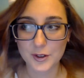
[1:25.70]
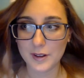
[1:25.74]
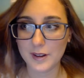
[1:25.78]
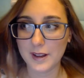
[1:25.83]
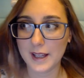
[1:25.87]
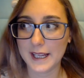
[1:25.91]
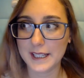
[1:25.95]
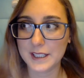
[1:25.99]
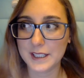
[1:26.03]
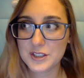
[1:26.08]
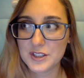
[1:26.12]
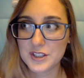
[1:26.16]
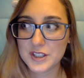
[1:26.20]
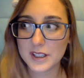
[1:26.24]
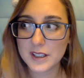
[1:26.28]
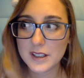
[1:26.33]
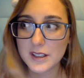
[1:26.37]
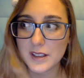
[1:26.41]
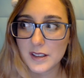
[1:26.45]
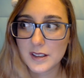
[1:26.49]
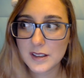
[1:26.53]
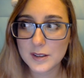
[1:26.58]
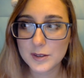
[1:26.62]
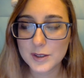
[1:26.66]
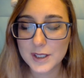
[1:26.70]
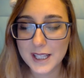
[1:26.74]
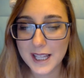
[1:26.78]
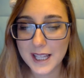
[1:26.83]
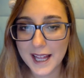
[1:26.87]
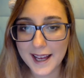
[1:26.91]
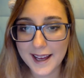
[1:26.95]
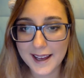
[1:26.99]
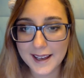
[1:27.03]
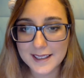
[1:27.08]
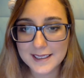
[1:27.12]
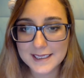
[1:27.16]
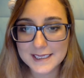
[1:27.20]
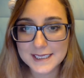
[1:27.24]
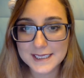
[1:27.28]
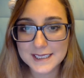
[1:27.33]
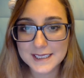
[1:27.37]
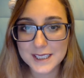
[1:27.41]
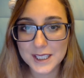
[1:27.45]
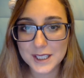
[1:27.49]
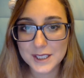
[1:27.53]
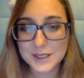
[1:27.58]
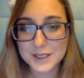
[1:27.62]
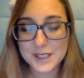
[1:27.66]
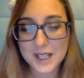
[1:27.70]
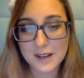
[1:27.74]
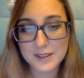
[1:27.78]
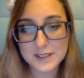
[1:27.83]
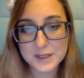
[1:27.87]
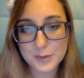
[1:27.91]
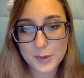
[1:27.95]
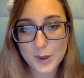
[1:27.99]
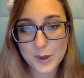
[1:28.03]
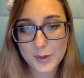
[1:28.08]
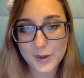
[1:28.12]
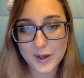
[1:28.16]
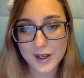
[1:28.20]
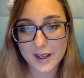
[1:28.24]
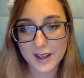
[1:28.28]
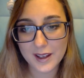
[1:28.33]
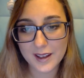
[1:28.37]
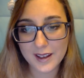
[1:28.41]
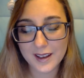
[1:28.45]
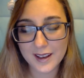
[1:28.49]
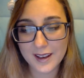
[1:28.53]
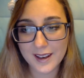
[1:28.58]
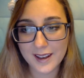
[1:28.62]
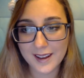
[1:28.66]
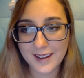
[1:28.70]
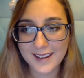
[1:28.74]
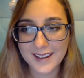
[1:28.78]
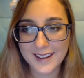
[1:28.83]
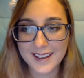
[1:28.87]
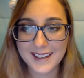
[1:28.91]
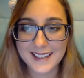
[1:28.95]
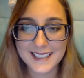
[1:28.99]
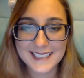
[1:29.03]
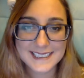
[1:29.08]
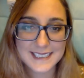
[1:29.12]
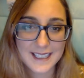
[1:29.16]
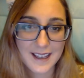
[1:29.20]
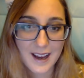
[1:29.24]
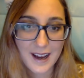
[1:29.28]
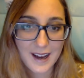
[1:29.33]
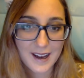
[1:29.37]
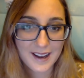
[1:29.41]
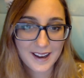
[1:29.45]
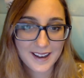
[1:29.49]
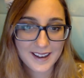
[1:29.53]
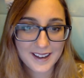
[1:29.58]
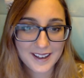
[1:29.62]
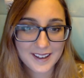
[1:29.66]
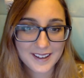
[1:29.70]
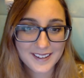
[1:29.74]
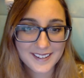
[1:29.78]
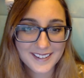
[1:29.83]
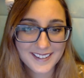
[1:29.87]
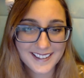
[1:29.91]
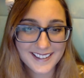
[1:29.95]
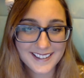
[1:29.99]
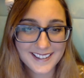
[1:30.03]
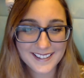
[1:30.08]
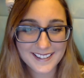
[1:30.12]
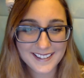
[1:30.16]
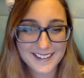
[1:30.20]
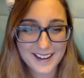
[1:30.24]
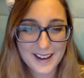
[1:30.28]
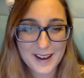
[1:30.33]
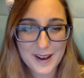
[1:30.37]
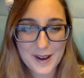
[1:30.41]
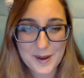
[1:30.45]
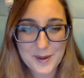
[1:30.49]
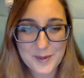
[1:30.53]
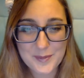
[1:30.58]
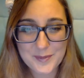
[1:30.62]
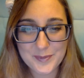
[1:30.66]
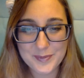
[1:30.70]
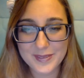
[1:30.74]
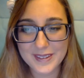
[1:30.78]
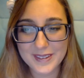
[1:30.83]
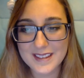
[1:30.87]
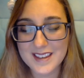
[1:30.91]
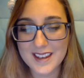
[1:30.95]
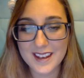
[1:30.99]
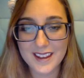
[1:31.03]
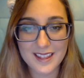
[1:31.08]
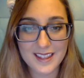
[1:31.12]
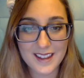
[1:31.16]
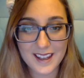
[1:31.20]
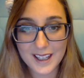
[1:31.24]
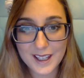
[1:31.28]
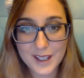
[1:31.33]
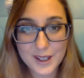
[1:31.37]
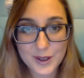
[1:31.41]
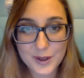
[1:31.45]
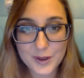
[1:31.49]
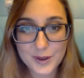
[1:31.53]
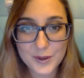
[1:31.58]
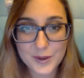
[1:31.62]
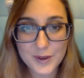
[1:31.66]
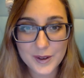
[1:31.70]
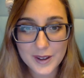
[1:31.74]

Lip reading: like chill, relaxed, soft-spoken, say hi, say thank you.